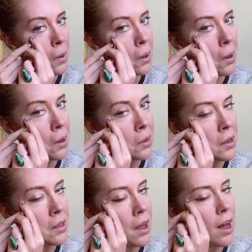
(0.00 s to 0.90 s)
And then
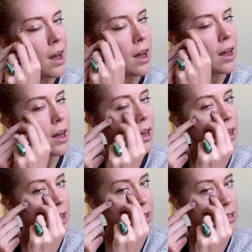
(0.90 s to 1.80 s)
the
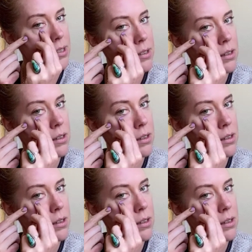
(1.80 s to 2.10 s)
eyes,